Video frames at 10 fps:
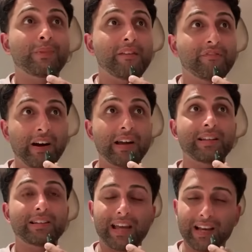they find
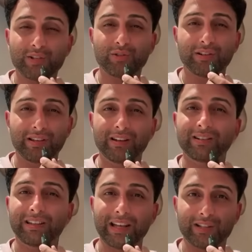that extra gear,
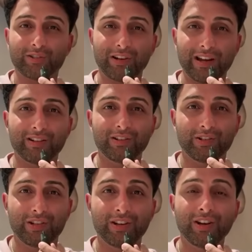that extra
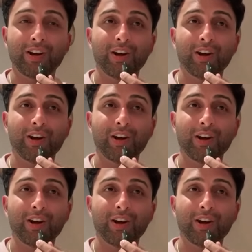energy